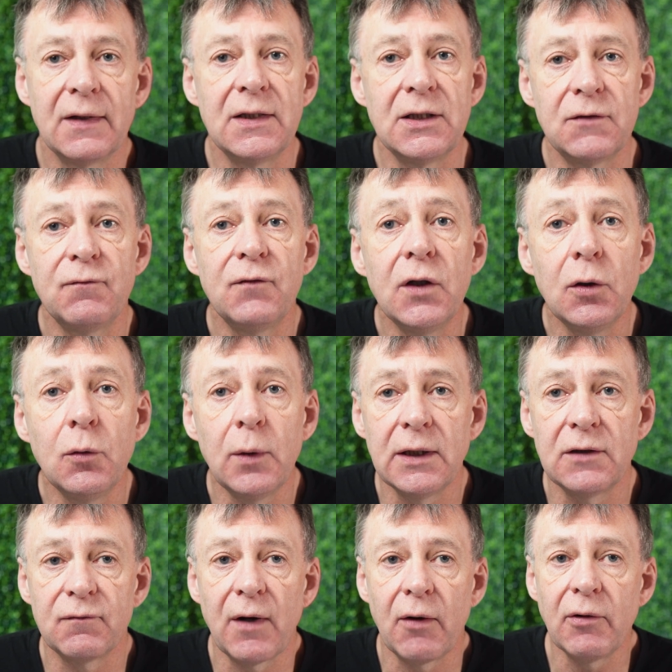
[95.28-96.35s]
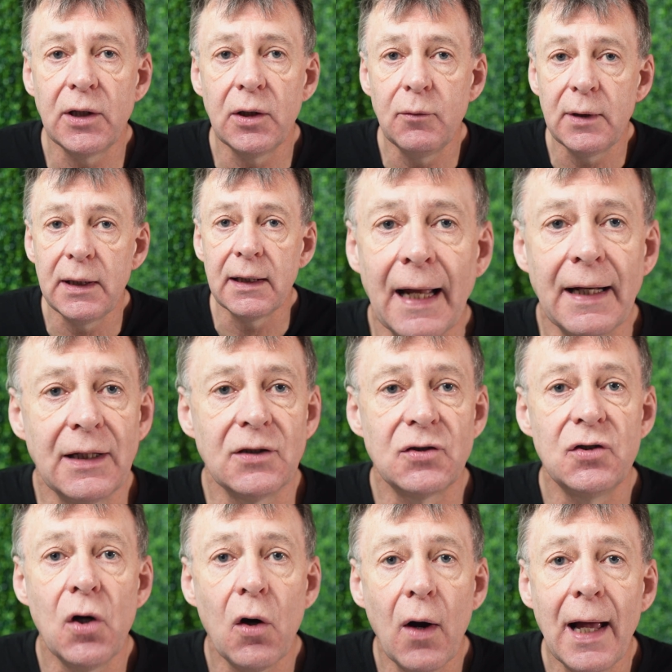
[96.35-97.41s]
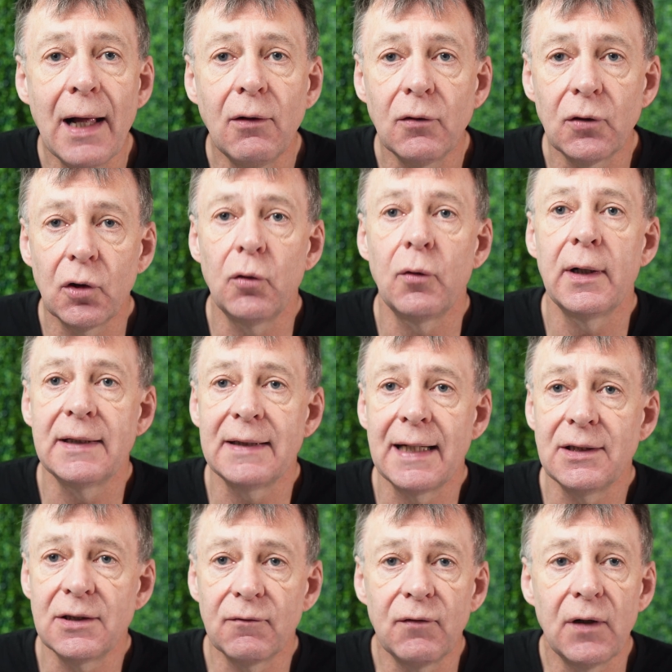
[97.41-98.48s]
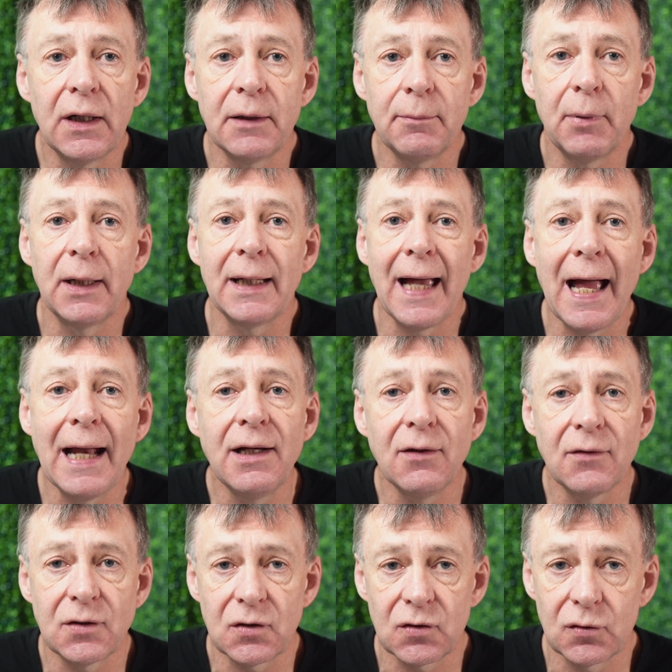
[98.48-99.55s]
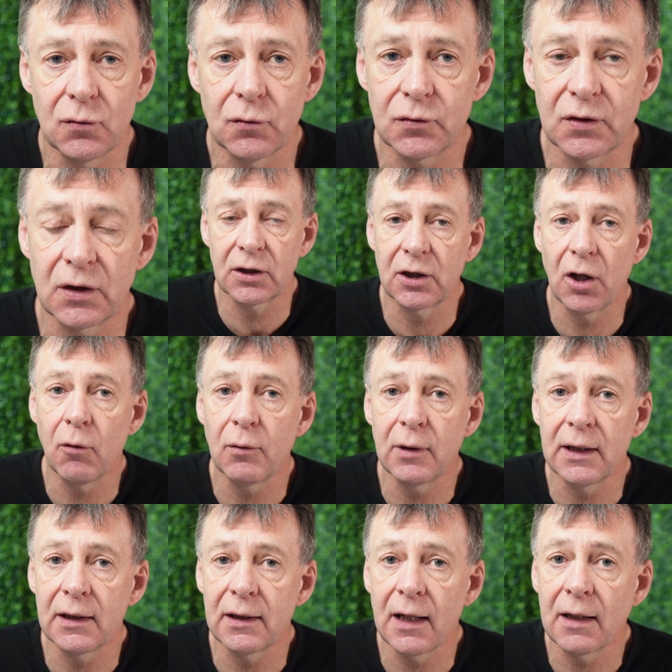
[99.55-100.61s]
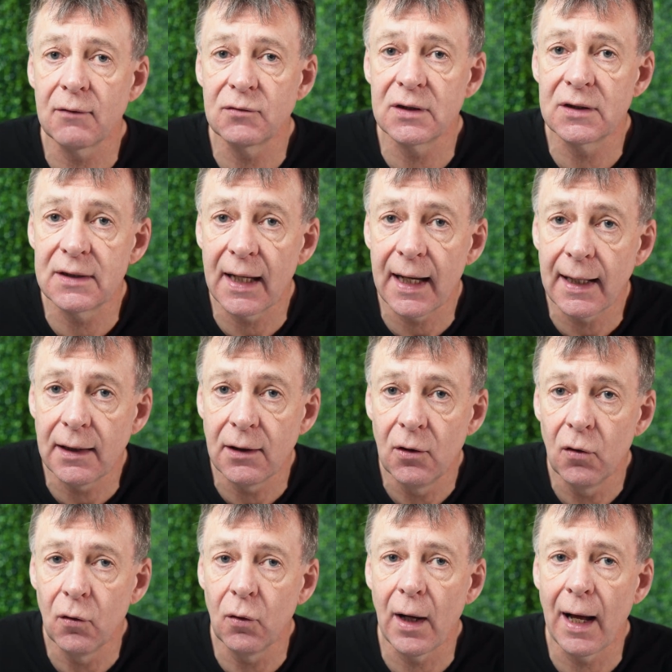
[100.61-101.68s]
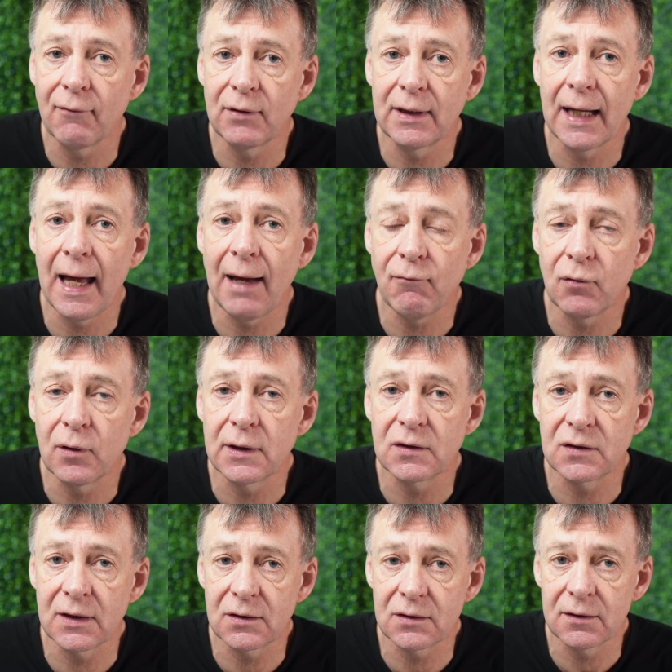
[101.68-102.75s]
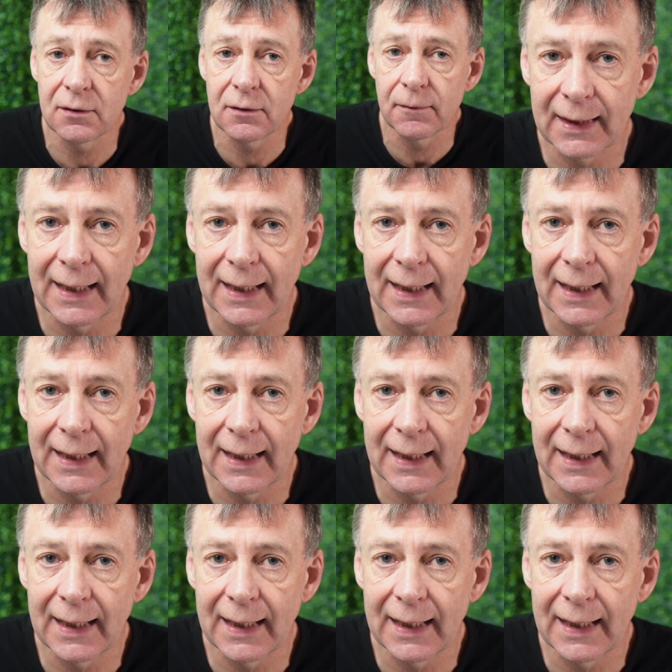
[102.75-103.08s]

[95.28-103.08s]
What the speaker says: This view is very unique, and it is not held or identified by any other source currently alive today or having ever existed.